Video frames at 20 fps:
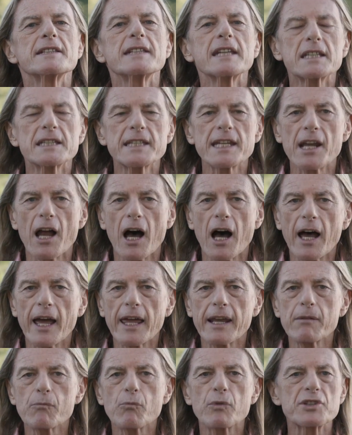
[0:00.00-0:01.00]

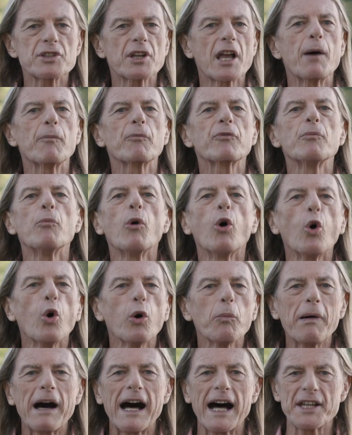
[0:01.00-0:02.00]
69 which come from
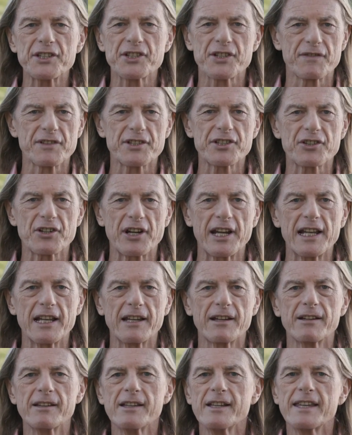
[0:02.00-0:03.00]
all parts of
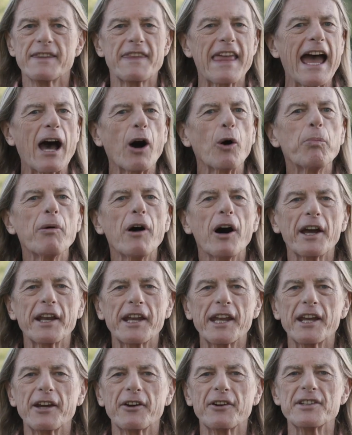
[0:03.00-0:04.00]
Australia, in the
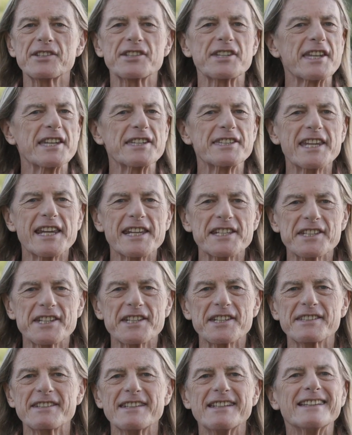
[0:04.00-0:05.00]
alpine areas, in the
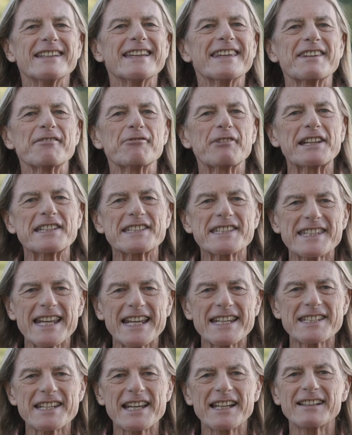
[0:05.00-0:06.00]
desert, in the red
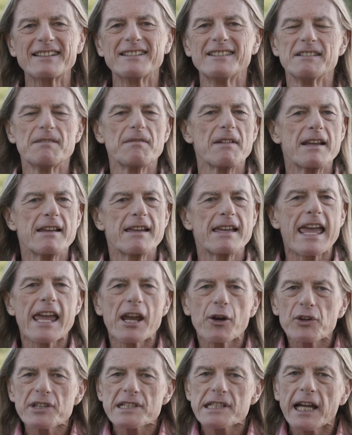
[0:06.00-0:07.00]
centre,
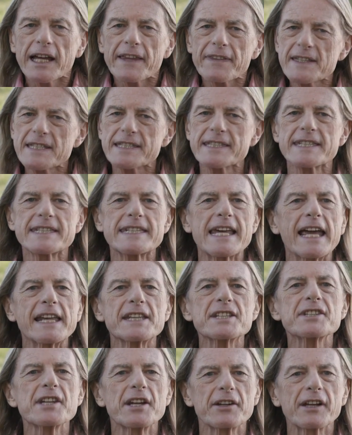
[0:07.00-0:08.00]
areas like this, the
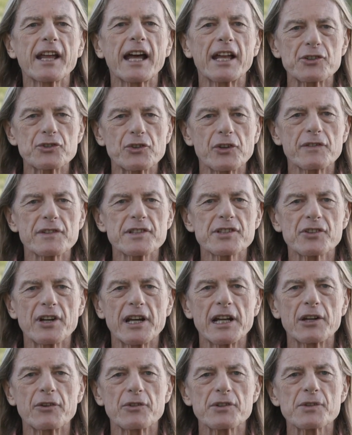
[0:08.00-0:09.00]
sandstone country of
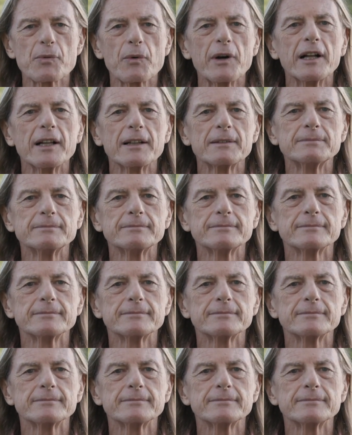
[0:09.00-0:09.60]
Australia as well.